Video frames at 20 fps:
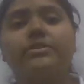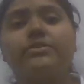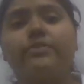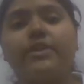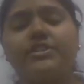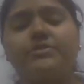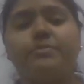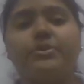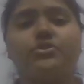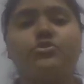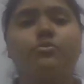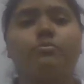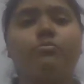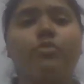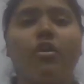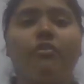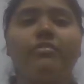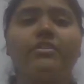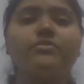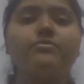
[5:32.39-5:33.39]
with respect to
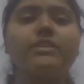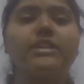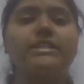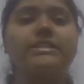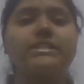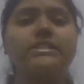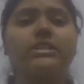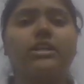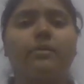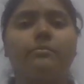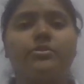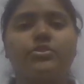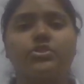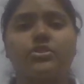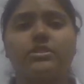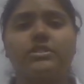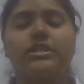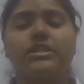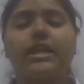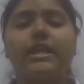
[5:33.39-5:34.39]
profit related
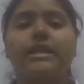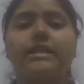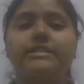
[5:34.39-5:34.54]
commissions,